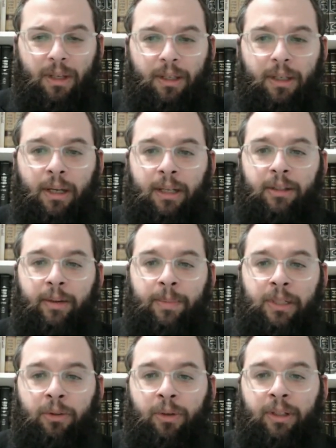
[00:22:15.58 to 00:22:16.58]
the Alter Rebbe
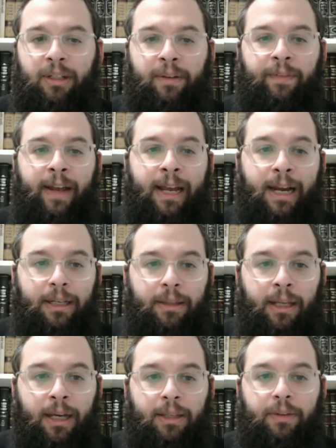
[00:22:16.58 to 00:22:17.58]
is alluding to the fact
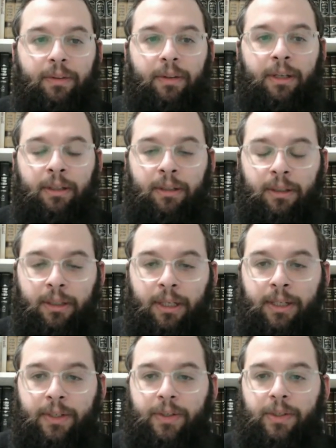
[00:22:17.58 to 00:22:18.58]
that in
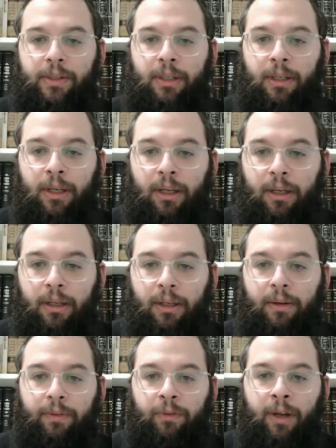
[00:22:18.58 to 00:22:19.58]
his
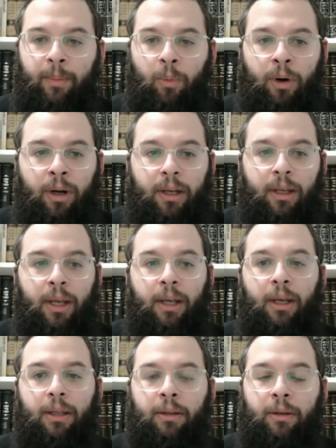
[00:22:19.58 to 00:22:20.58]
framework,
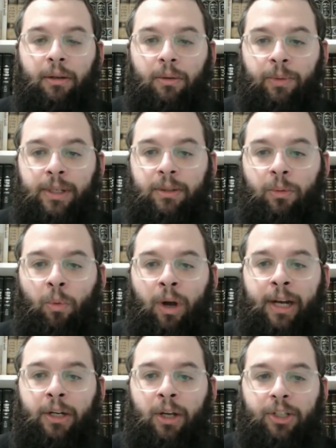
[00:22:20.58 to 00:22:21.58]
the reason
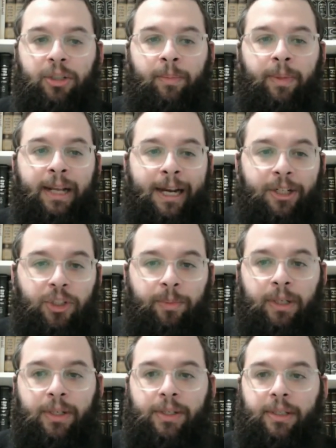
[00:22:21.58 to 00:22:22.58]
why Nashim
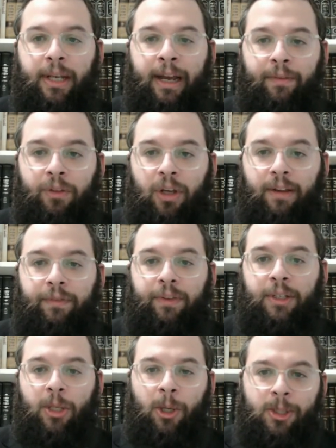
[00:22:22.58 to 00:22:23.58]
Begashmias have Yofi
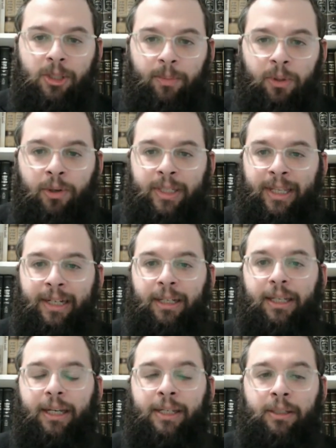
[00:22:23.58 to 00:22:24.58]
is also because they
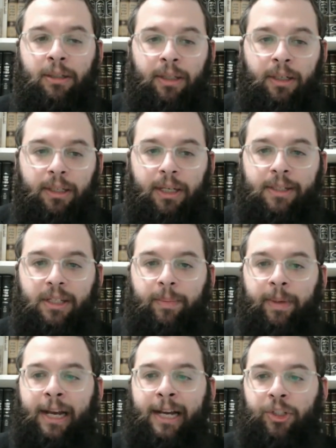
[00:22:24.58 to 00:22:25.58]
need Chizuk. They need Chizuk
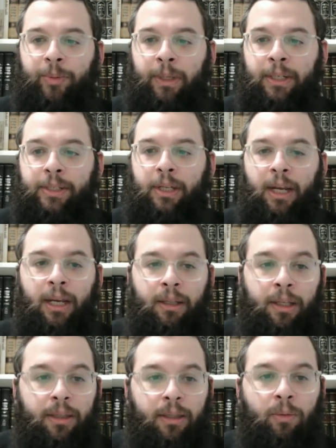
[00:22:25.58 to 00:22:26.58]
Begashmias,
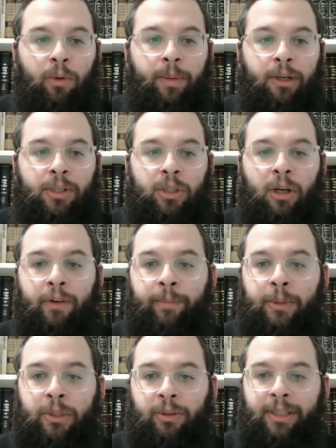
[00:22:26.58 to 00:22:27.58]
that women are starting
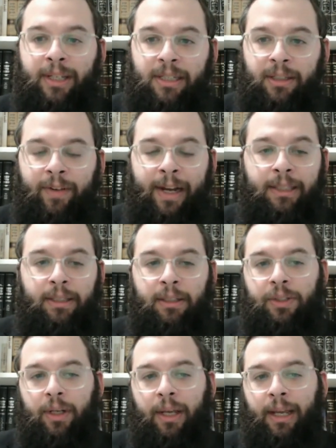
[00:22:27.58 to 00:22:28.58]
from a certain
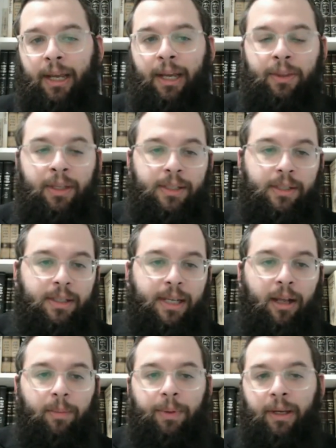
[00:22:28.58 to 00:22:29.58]
disadvantage, and this is
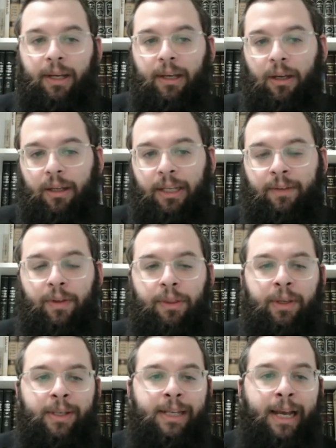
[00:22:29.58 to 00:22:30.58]
helping even
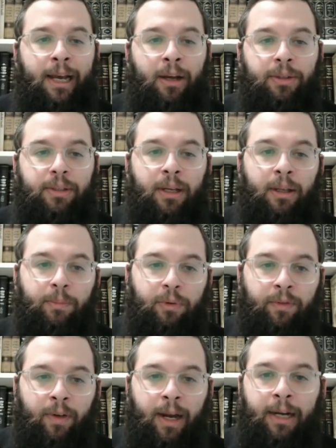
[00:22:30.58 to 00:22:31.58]
things out and
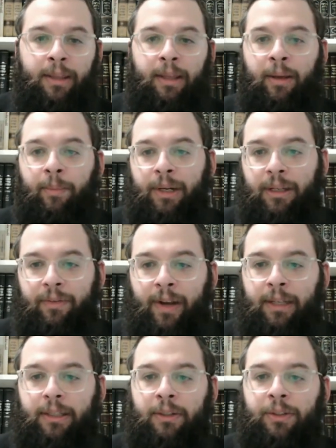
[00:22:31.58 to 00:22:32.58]
providing them an
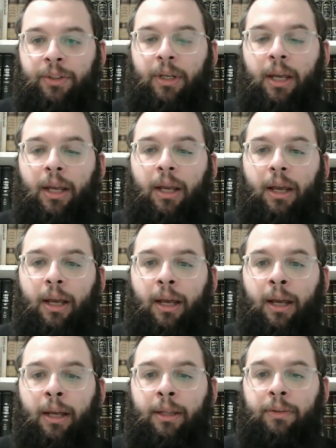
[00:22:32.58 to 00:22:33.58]
advantage.
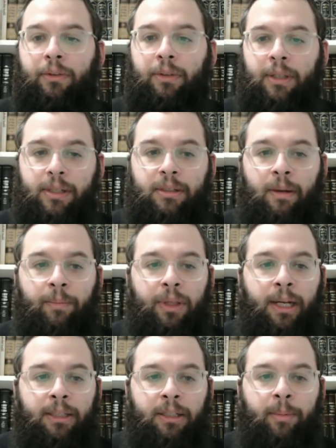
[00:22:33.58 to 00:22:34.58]
And this is
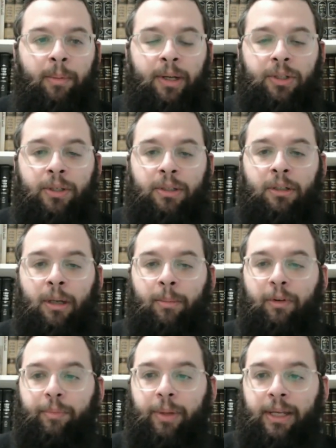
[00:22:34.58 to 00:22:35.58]
something Alter Rebbe mentions in a
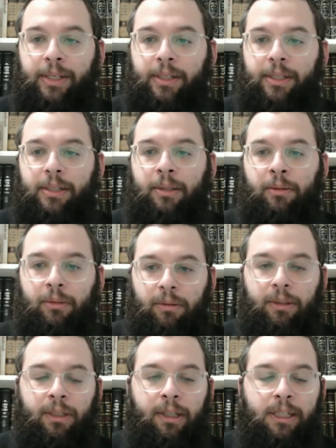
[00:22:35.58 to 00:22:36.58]
number of places, and
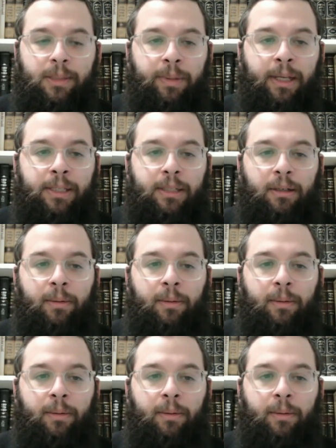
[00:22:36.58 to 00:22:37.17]
he explains it